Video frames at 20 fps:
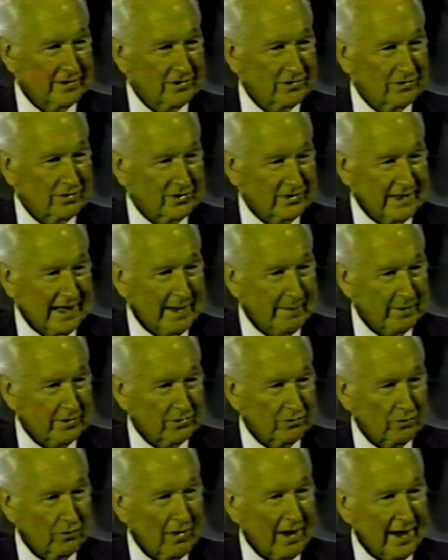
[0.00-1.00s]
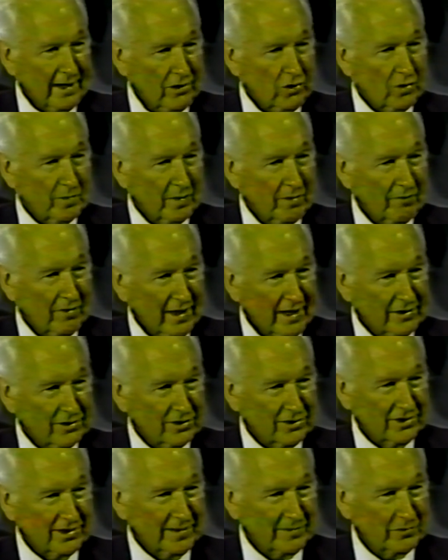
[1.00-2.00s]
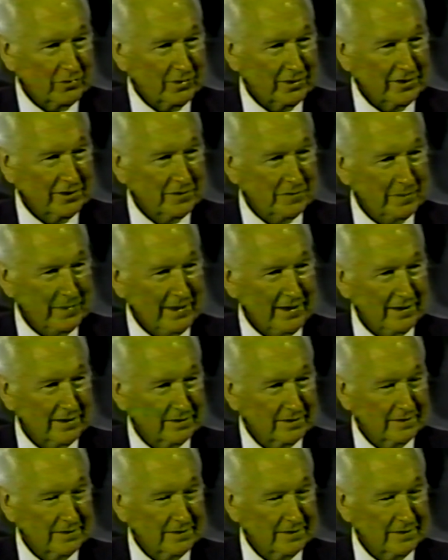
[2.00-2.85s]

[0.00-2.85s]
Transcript: to establish right human relationships, which is peace.